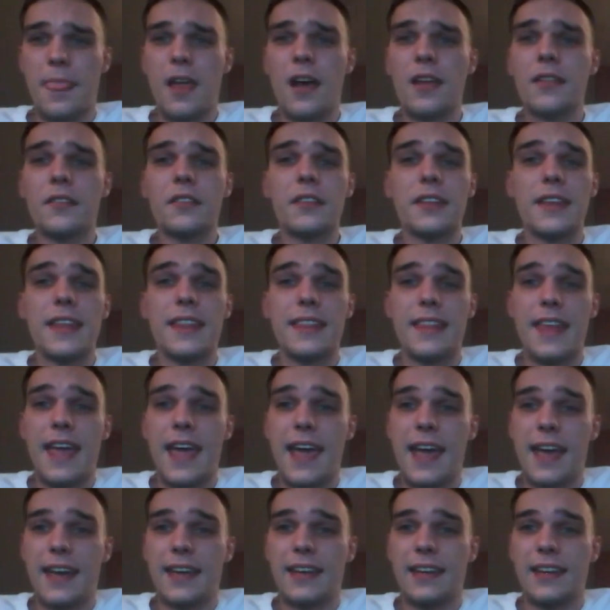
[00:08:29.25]
other than
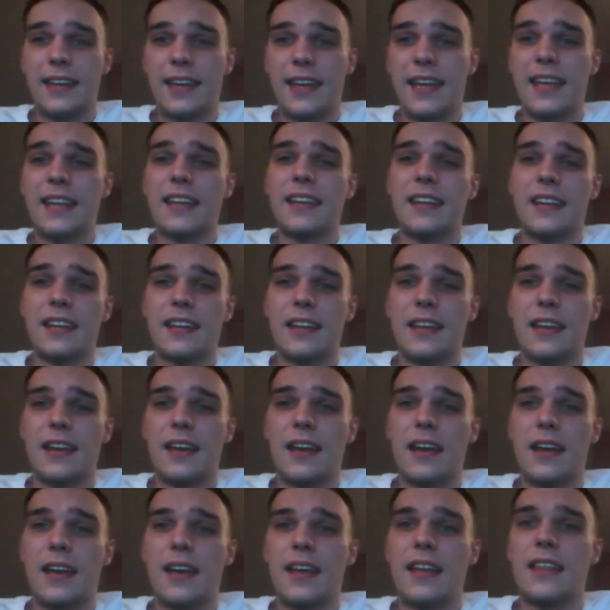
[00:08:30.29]
that, and
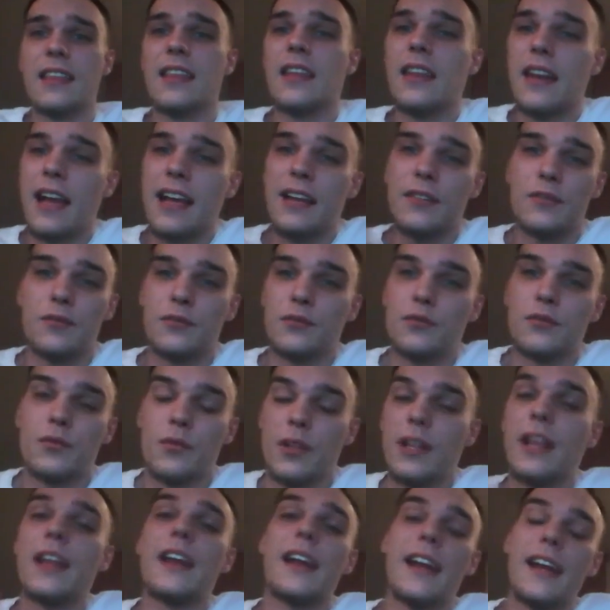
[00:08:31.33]

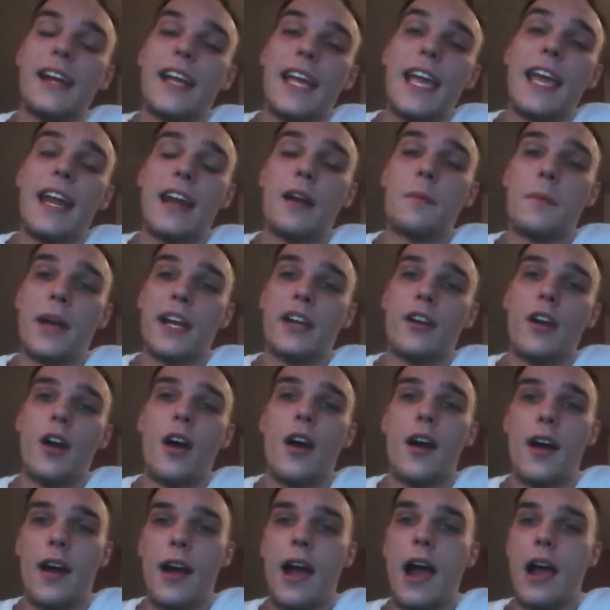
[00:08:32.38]
then again on my
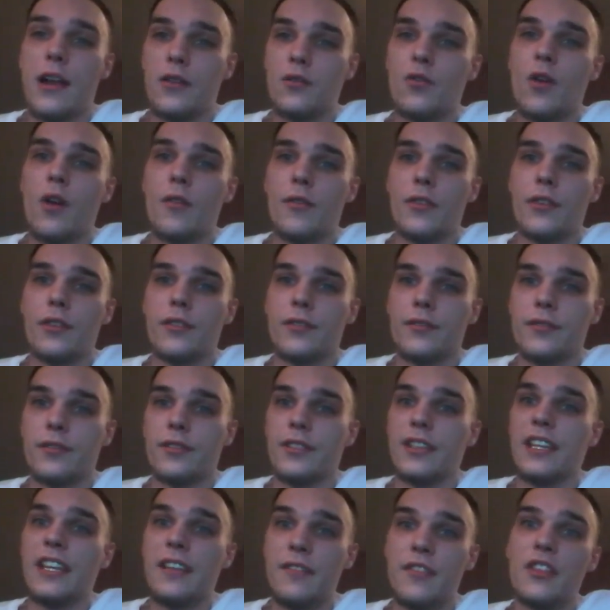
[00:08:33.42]
car, I drove it.
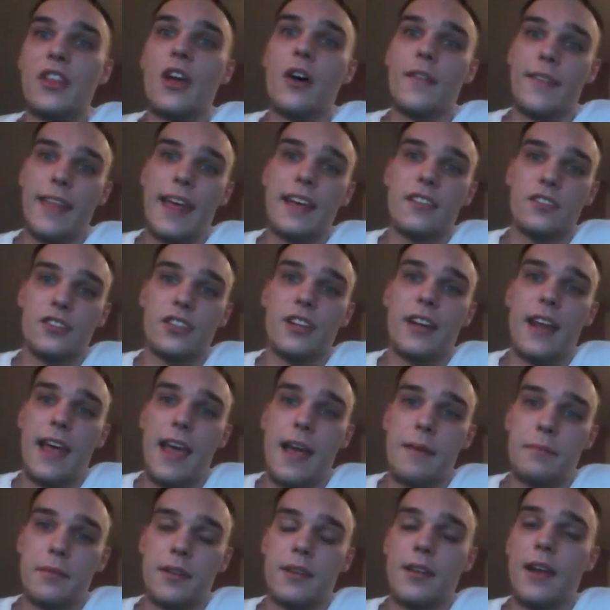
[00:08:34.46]
Even though that shit
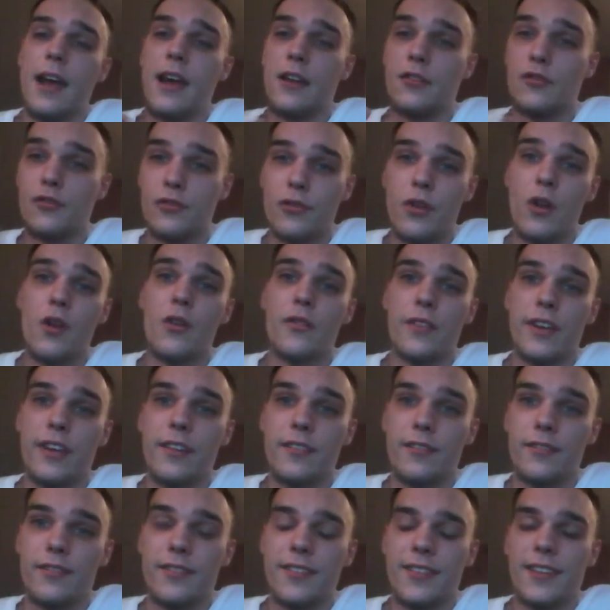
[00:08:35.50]
happened, I drove
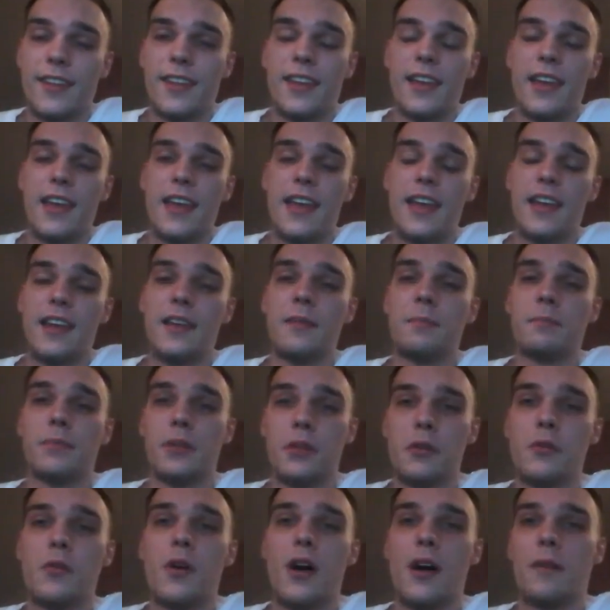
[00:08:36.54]
it, and it
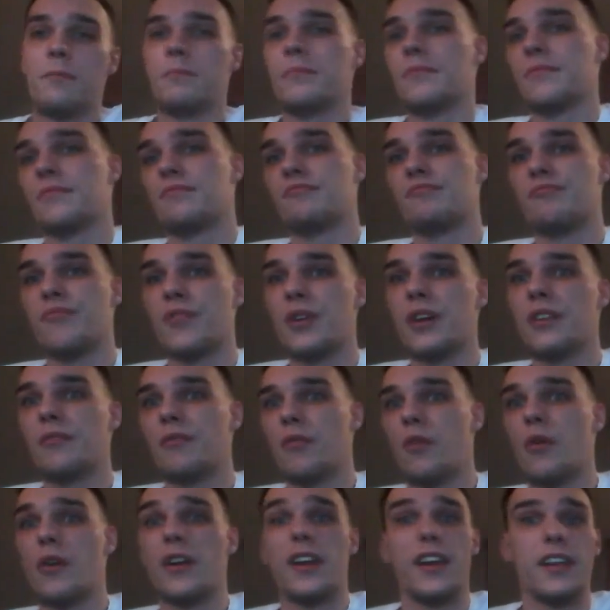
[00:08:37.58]
blew up
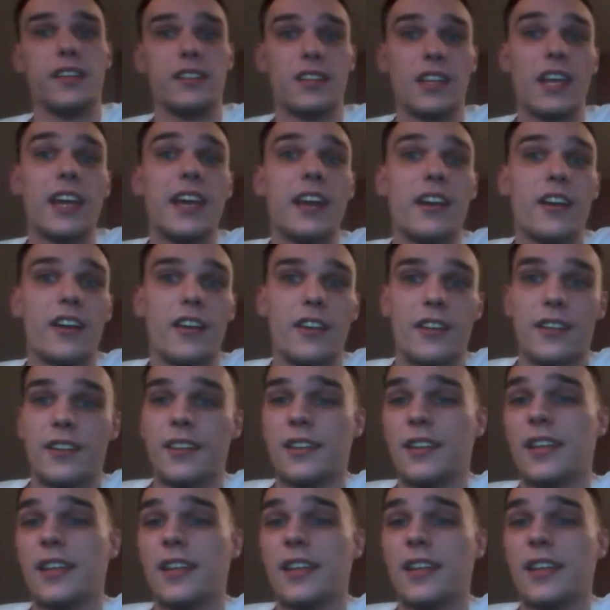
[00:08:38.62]
3-4 days later.